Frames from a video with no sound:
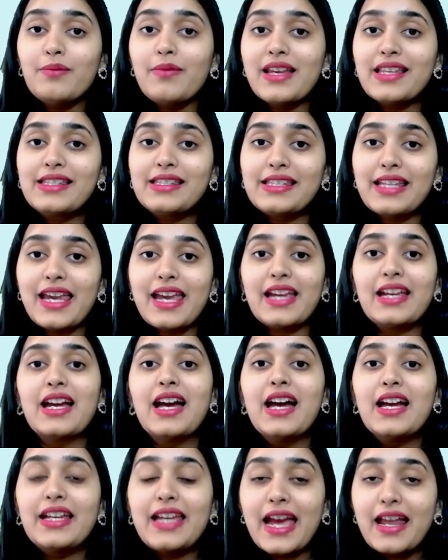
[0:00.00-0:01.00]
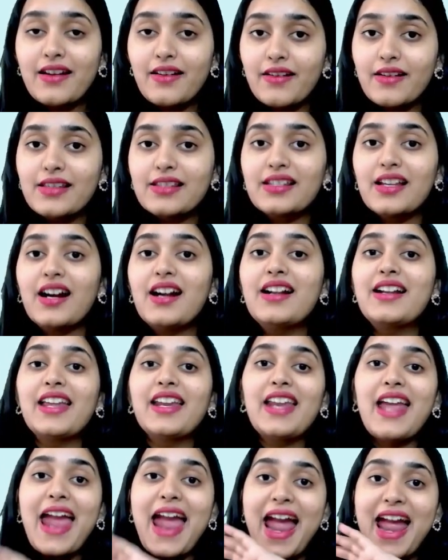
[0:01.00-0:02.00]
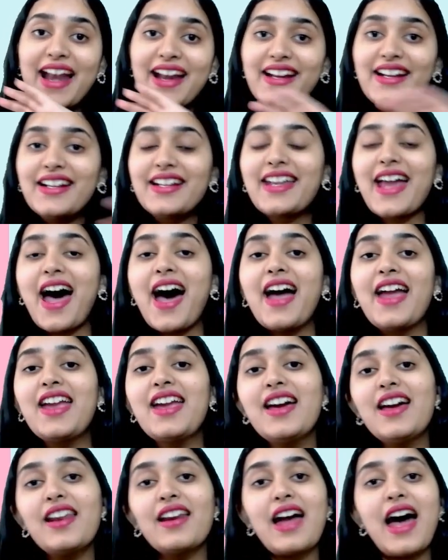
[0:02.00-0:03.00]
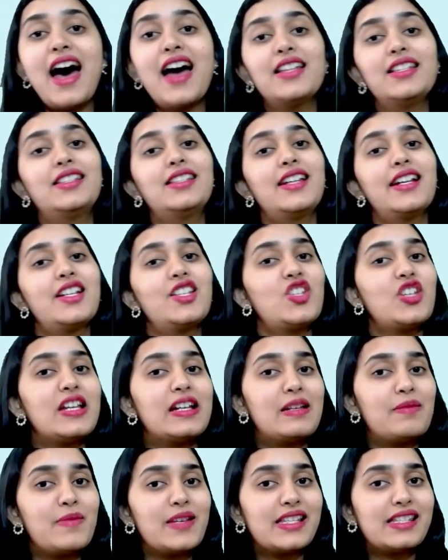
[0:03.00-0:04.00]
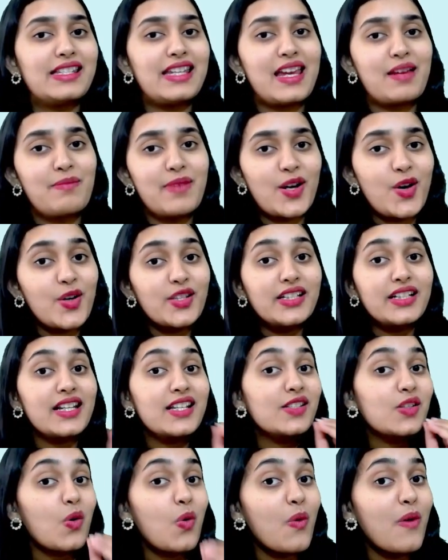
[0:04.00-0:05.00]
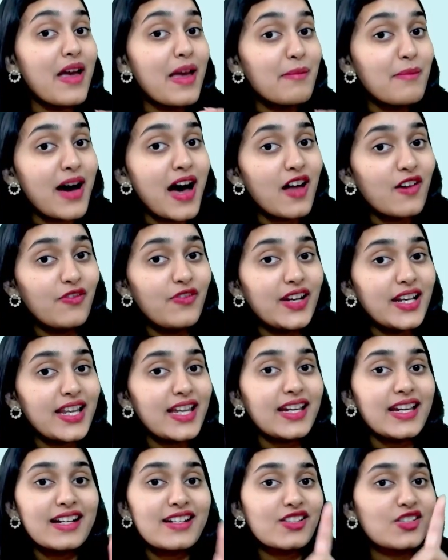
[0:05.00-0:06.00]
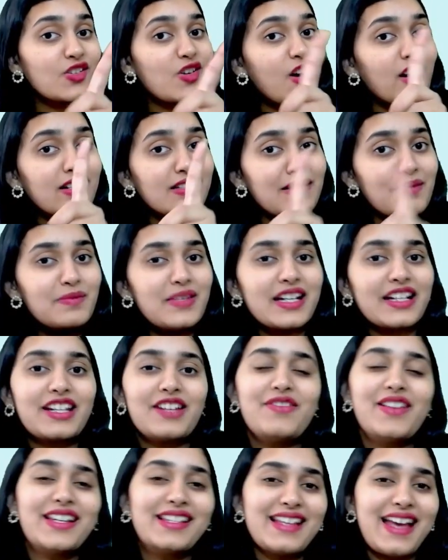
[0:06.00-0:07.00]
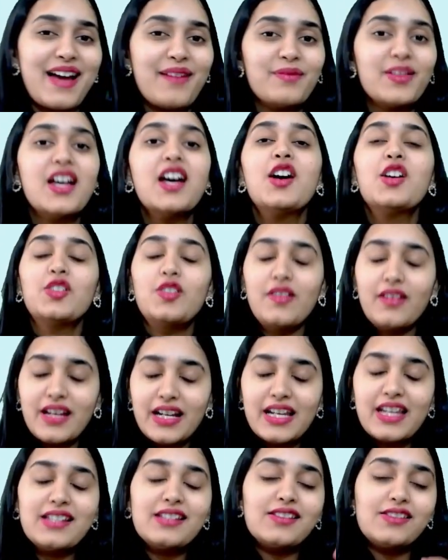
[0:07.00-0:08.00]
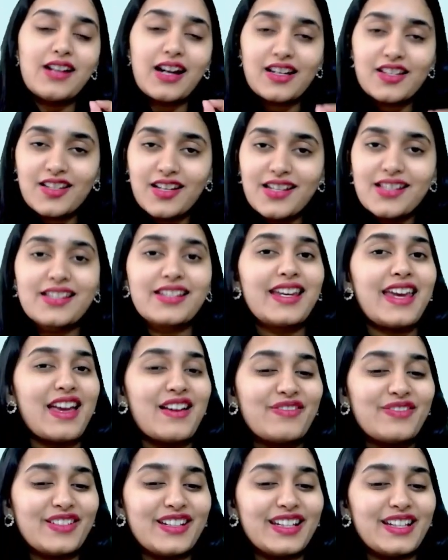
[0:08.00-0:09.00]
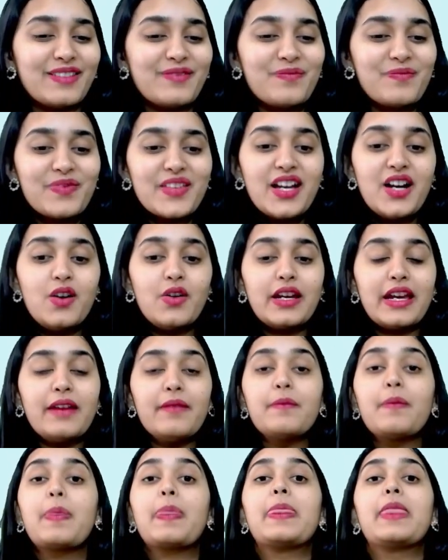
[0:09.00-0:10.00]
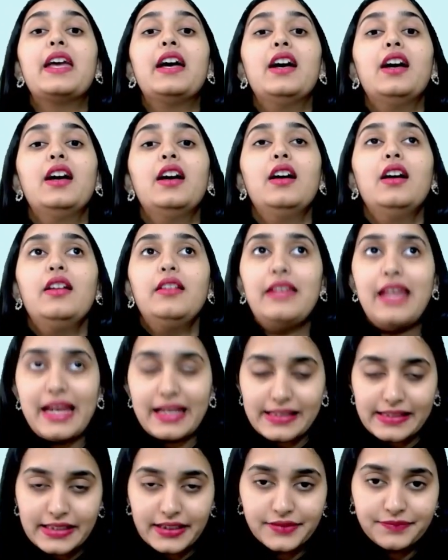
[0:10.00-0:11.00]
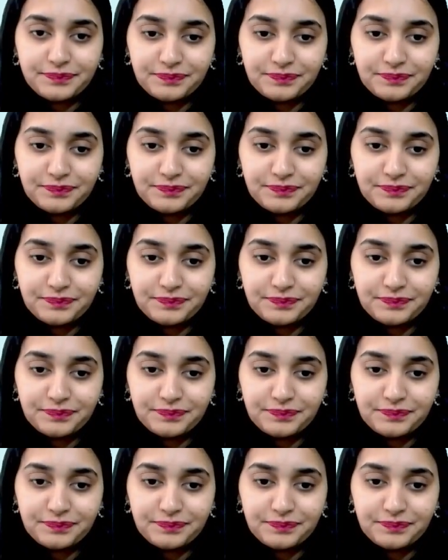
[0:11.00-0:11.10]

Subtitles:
mistake can result in entire answer sheet mistake because it is OMR filling, it's not subjective exam. So read instructions carefully. Okay, next.